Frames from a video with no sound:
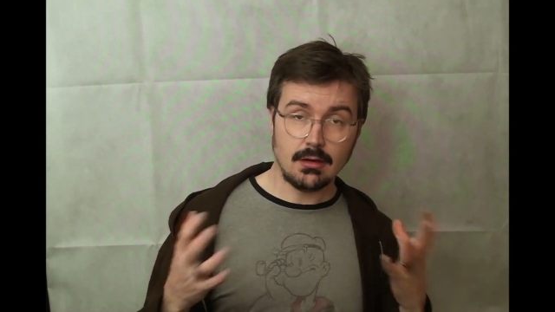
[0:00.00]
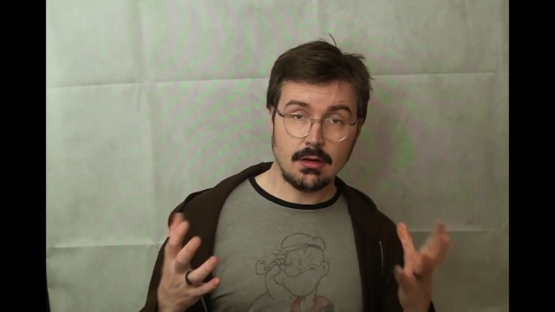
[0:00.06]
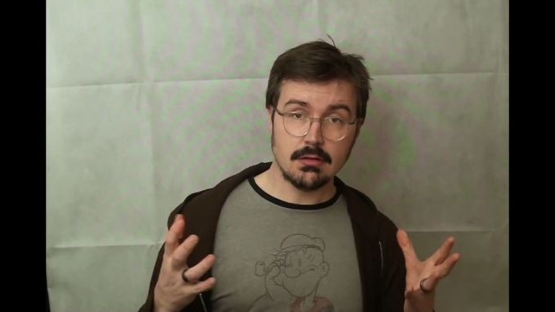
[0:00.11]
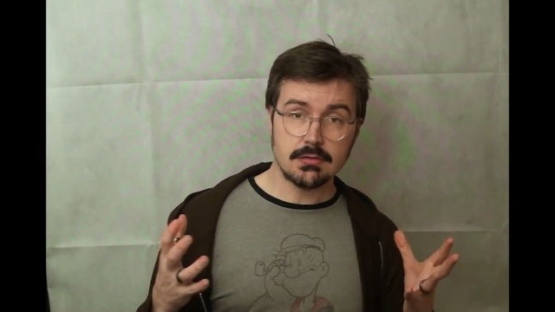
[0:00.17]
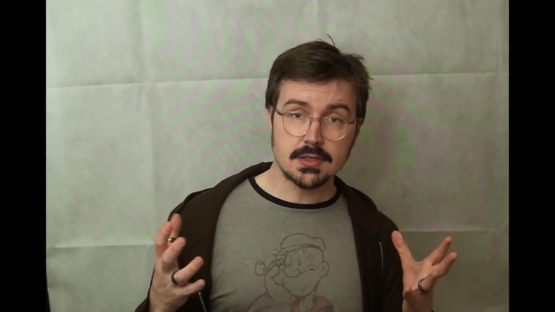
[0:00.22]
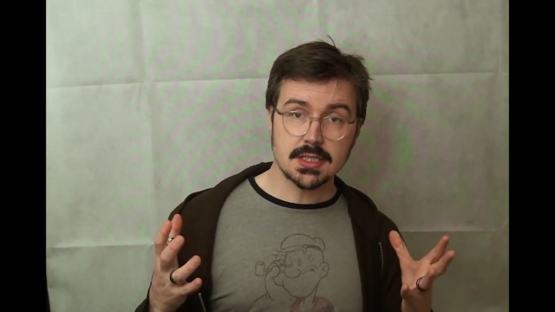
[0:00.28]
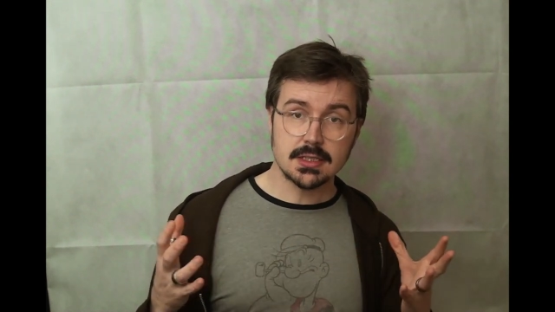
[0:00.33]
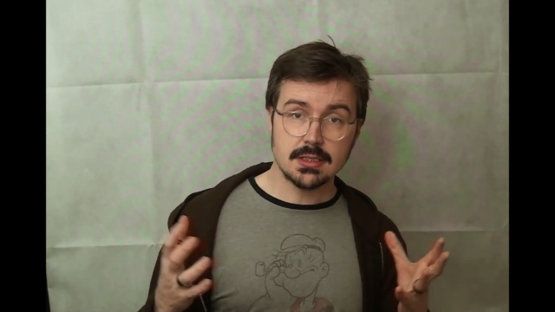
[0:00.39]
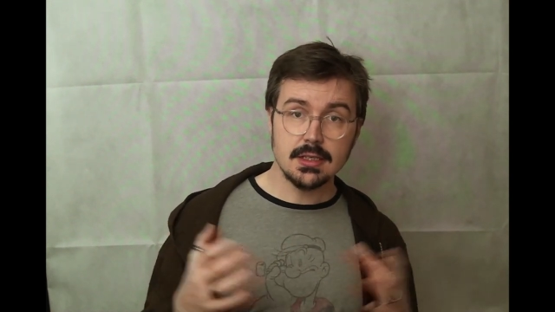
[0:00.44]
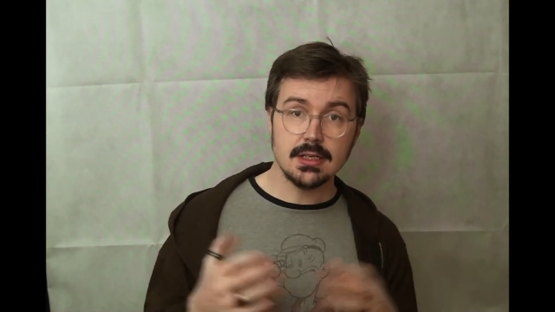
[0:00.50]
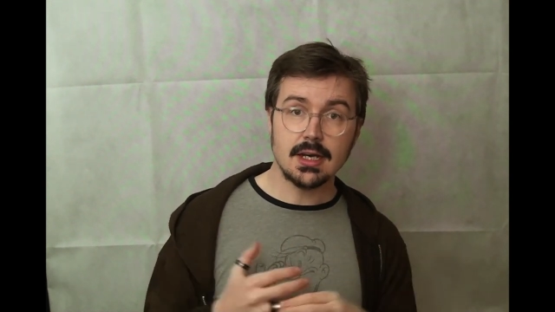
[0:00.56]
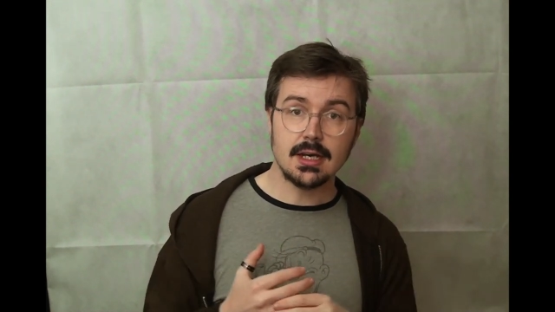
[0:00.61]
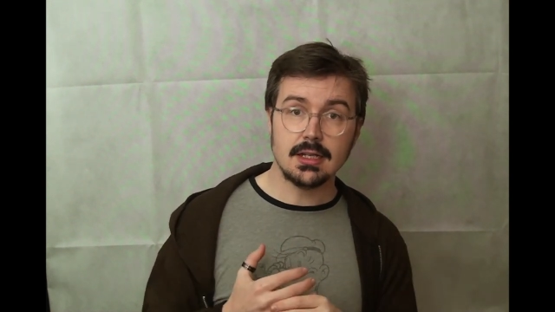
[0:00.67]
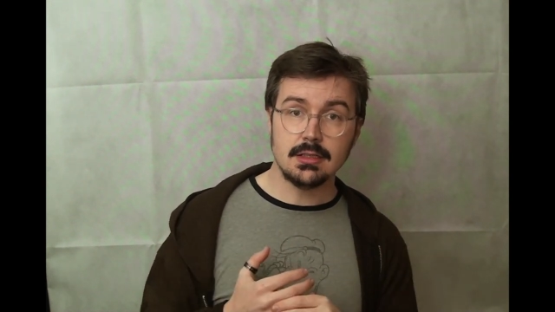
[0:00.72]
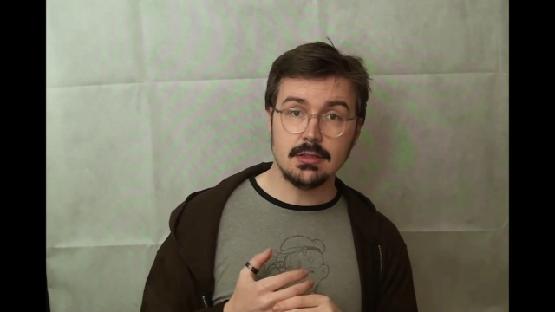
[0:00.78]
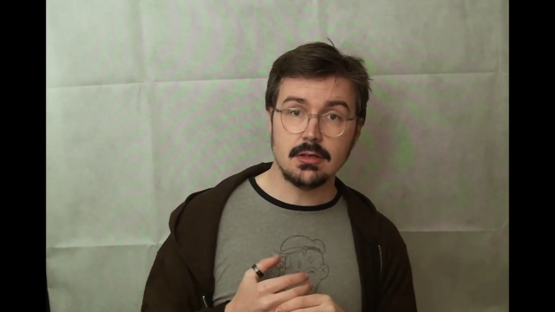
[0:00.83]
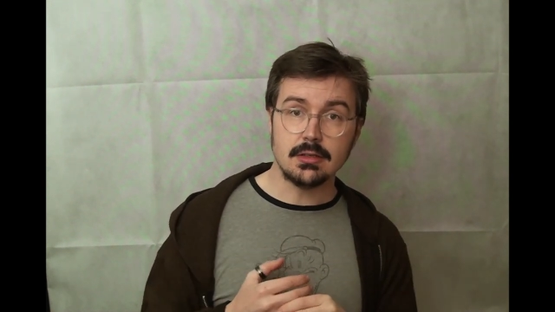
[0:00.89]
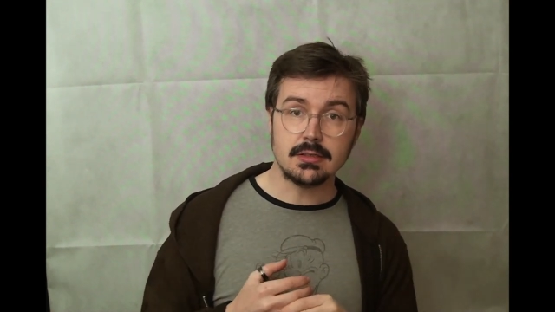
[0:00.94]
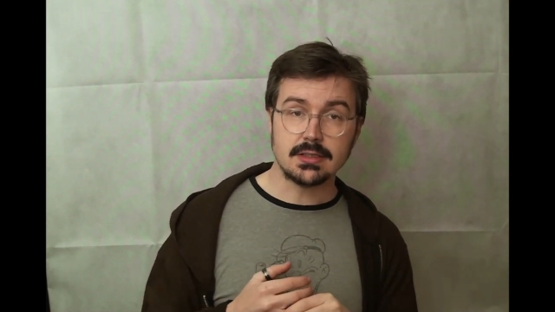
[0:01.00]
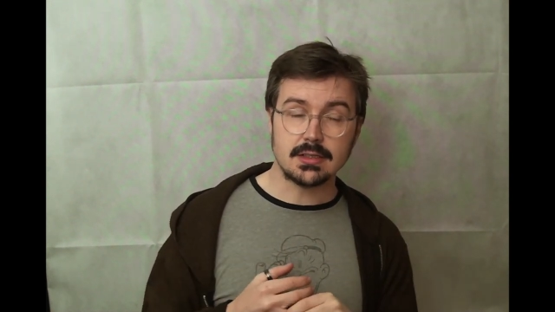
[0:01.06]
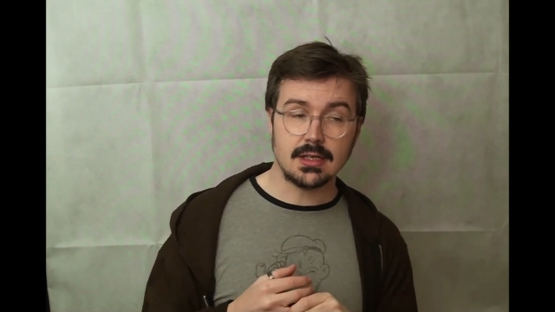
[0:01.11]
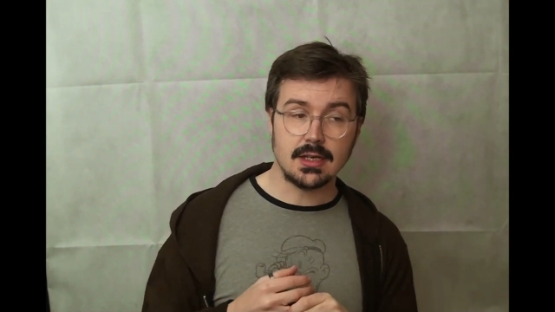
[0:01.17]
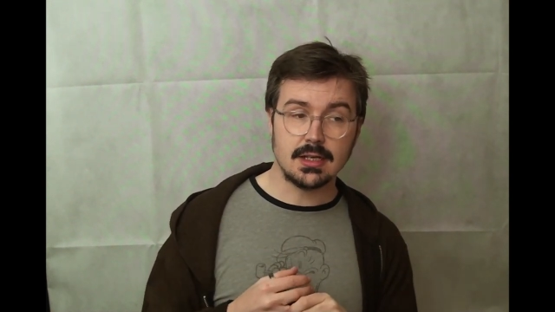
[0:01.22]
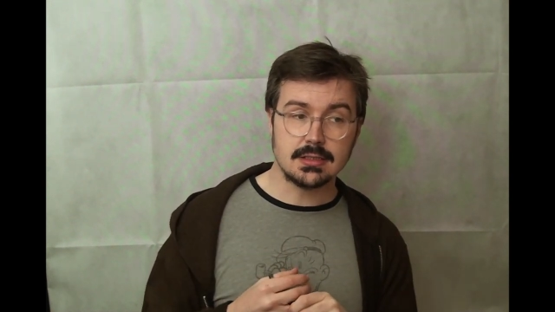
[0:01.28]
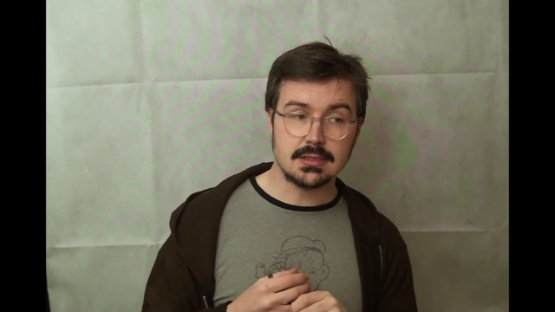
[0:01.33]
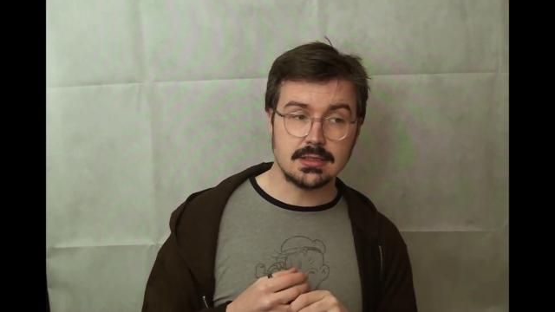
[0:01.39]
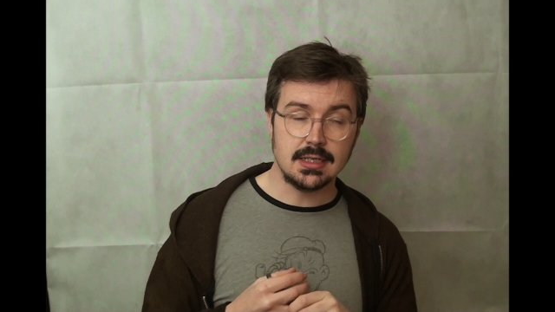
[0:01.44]
obviously a lot
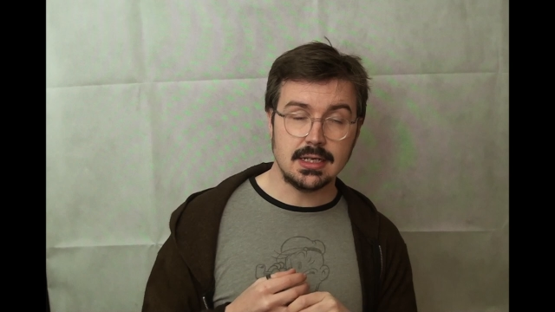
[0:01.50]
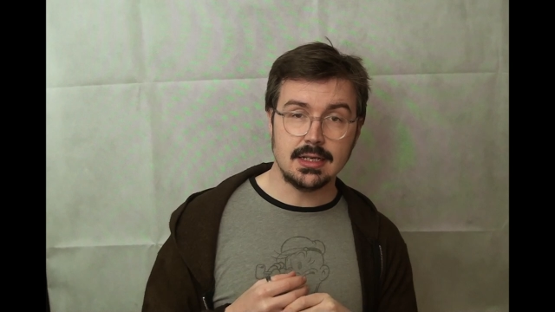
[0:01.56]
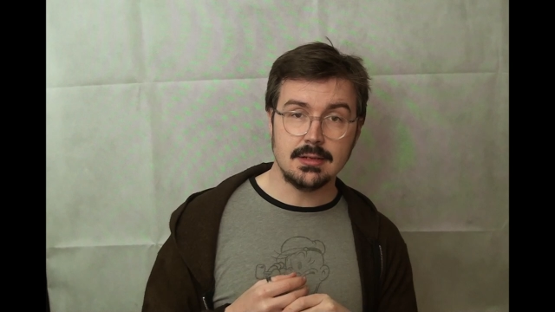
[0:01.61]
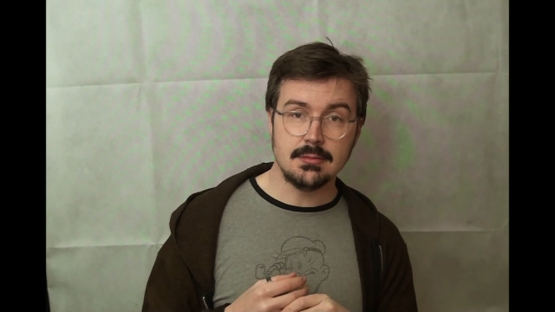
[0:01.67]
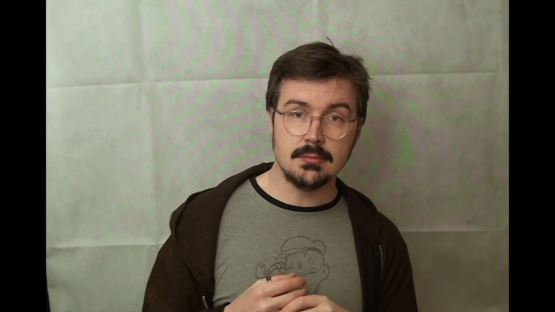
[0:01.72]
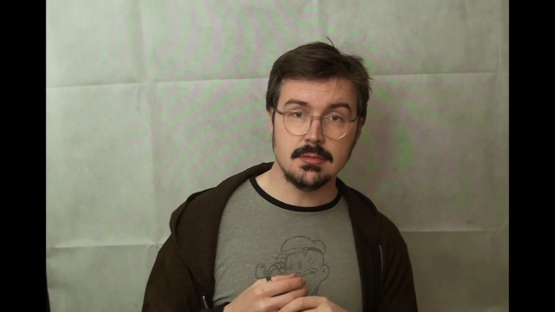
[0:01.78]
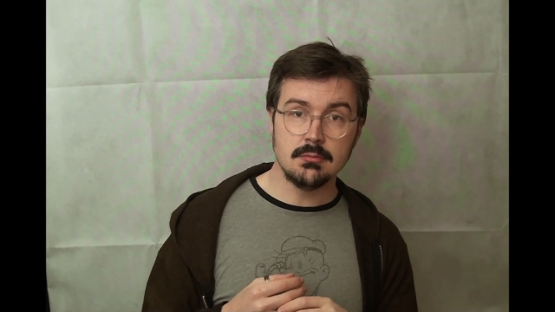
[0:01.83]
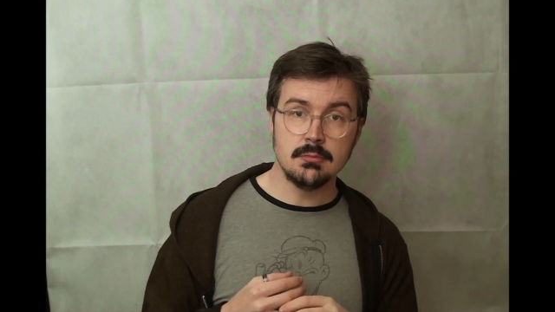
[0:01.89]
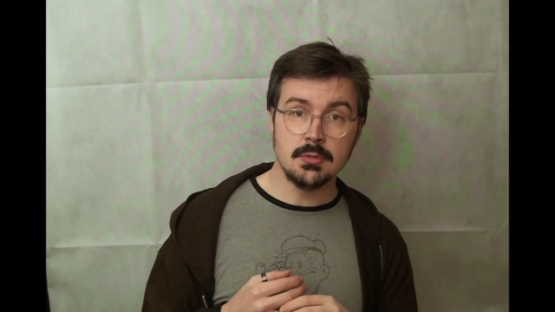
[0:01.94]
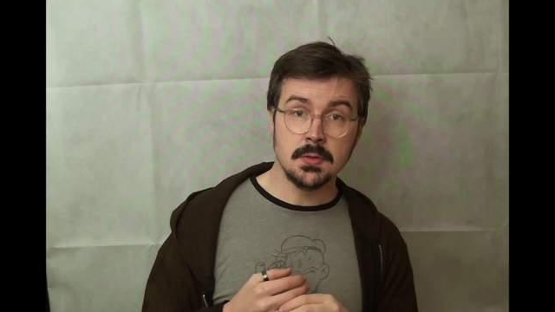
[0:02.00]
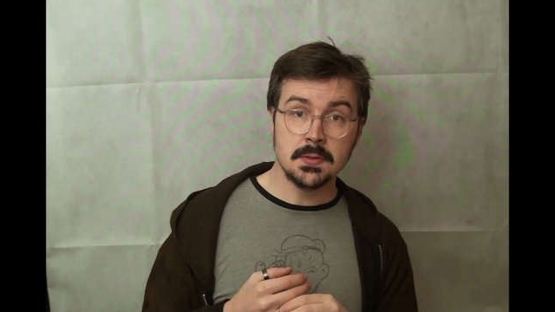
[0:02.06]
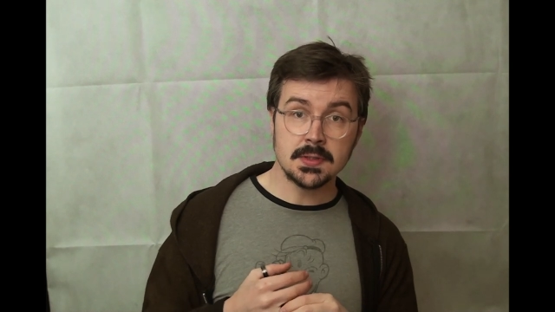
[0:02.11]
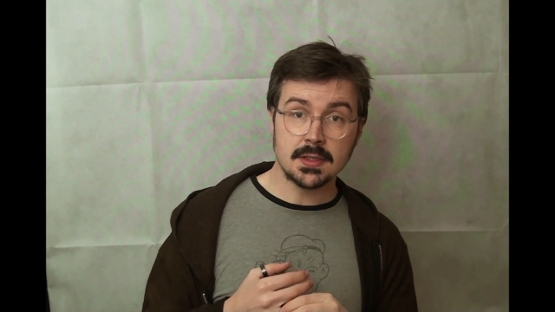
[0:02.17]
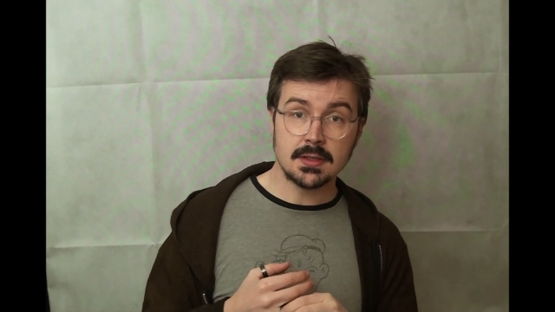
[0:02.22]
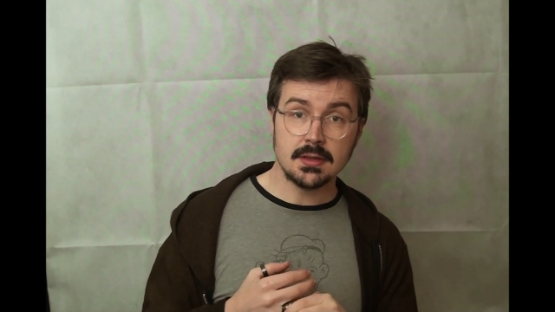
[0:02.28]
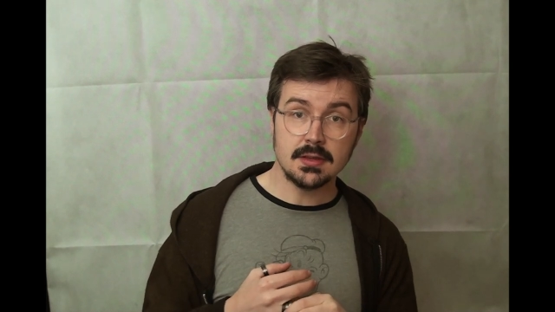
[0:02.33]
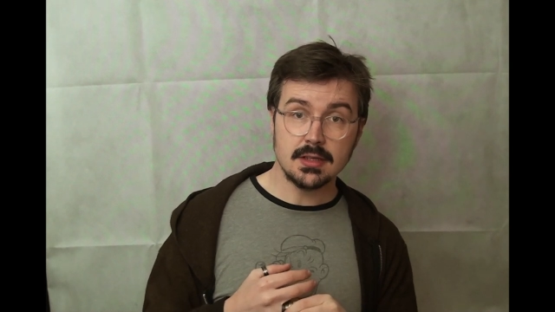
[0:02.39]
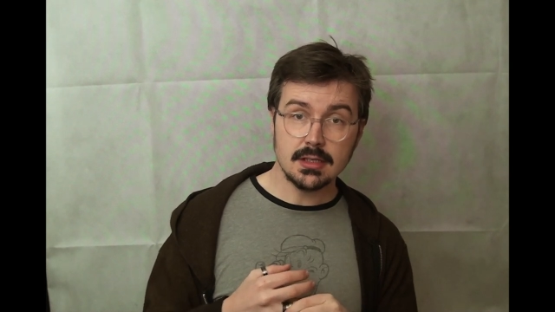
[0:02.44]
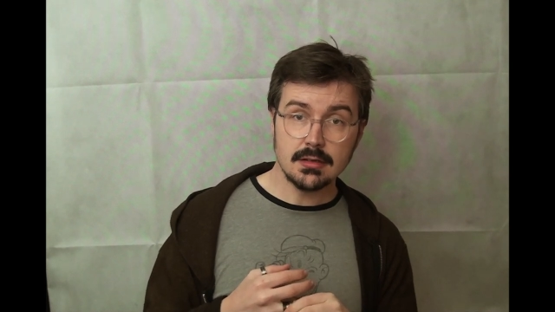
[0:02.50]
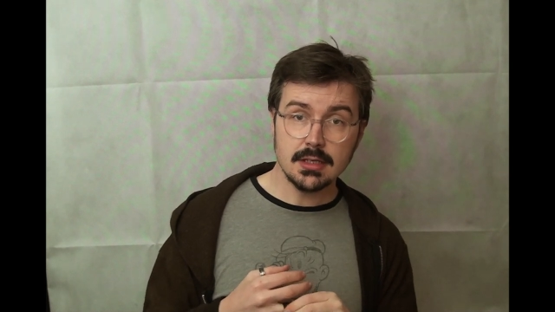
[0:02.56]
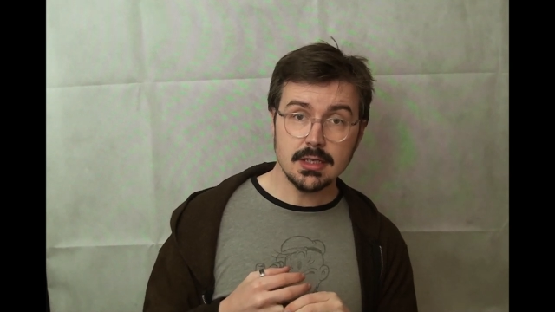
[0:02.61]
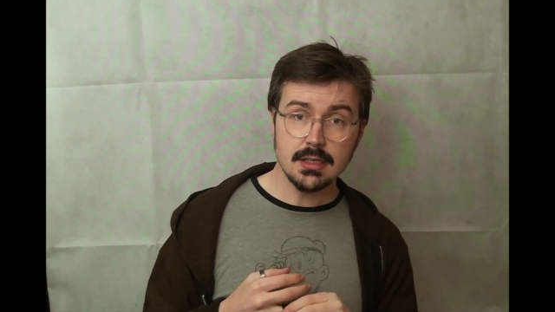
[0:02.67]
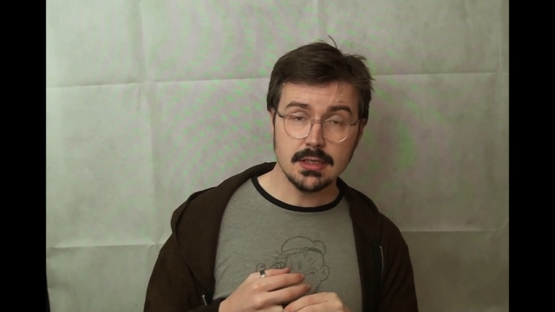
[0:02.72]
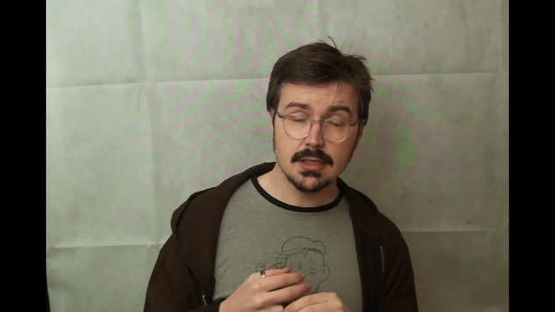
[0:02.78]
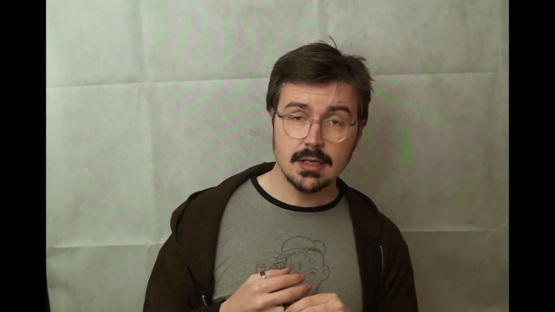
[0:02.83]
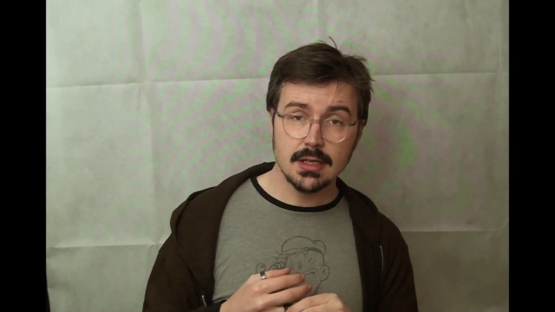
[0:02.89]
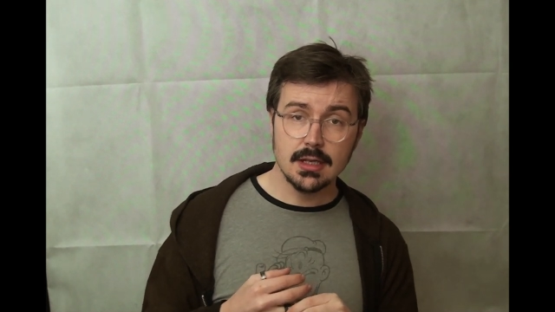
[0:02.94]
at music
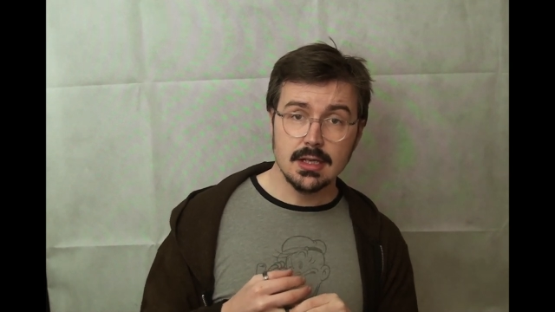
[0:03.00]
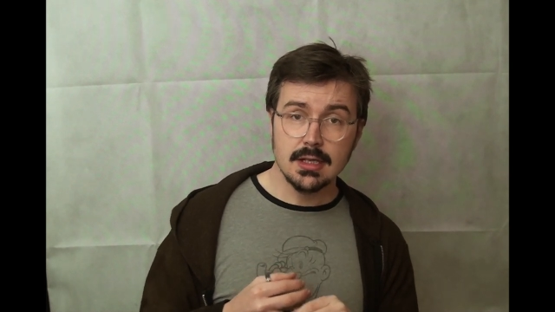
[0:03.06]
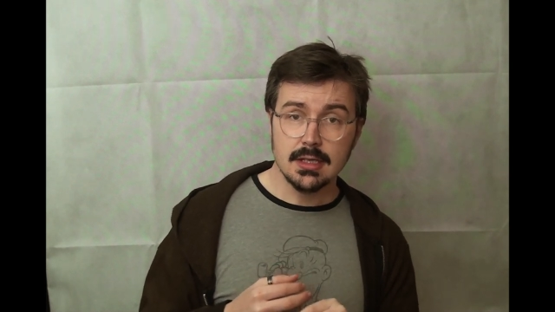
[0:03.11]
theory.